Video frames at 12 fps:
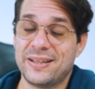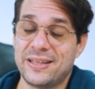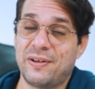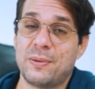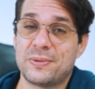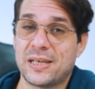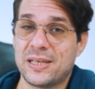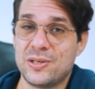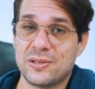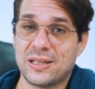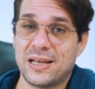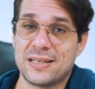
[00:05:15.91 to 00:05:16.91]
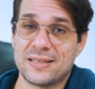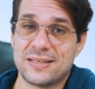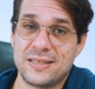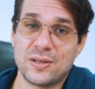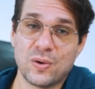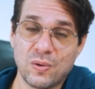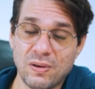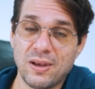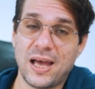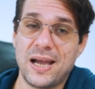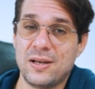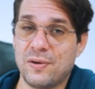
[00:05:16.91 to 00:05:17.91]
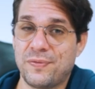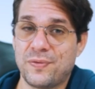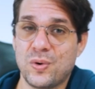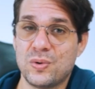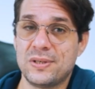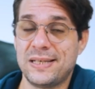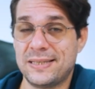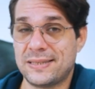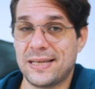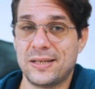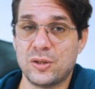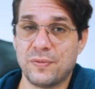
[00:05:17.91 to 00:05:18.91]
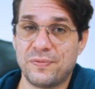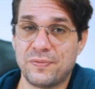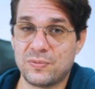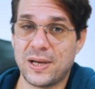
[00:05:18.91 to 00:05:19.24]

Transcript: developers can utilize a single line of code instead of